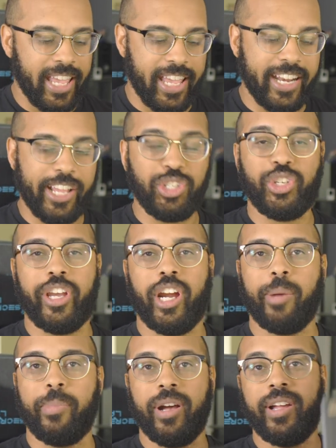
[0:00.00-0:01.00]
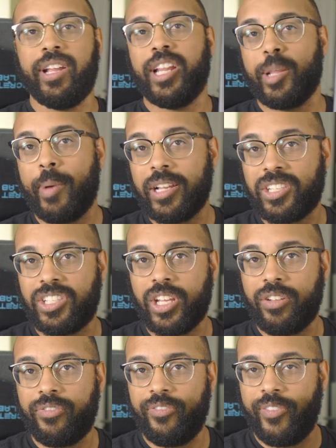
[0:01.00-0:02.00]
in a chair. But the box
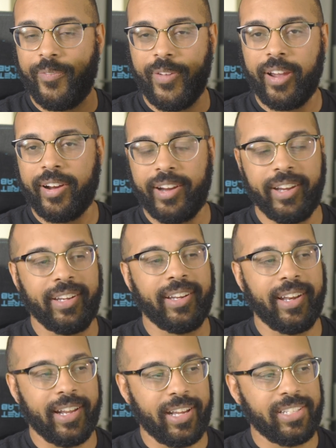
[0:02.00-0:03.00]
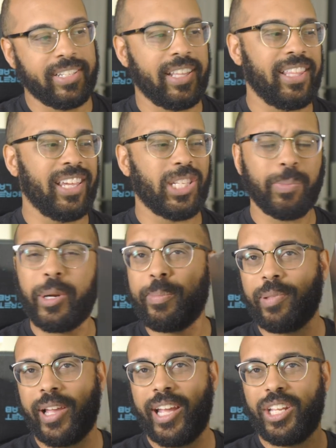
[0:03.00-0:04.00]
itself, very nice. I think it's pretty
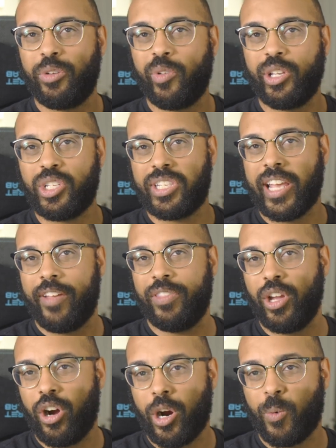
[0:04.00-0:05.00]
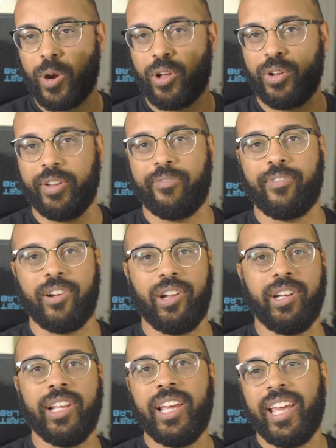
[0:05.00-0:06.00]
plain. You really just have the artwork on the
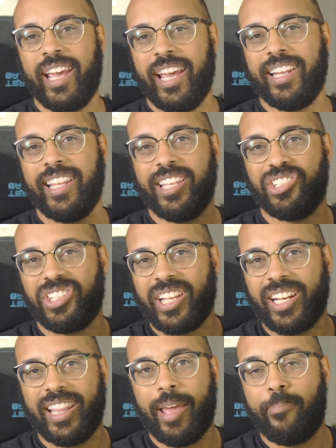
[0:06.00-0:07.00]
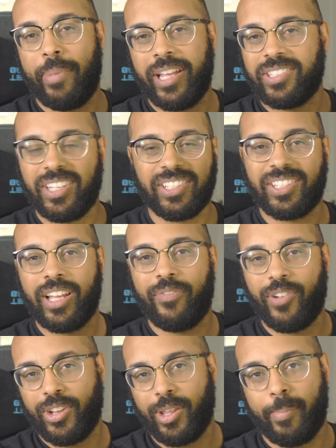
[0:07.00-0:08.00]
front and then just kind of that basic
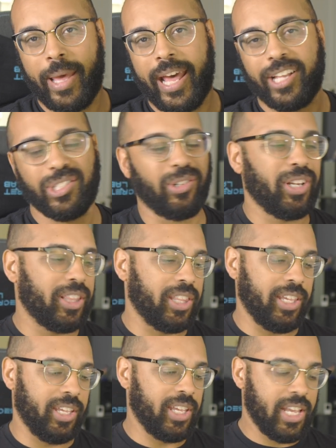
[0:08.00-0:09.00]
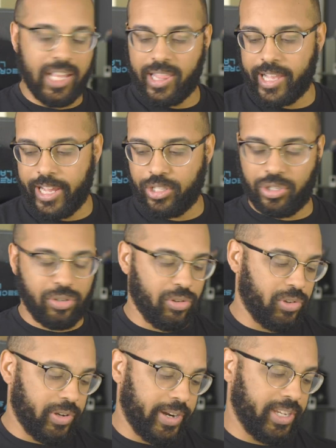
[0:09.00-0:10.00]
stuff on the back. So nothing like too
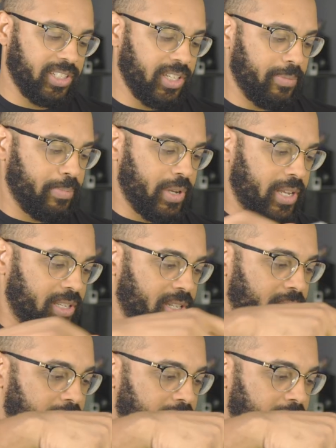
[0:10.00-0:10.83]
crazy, but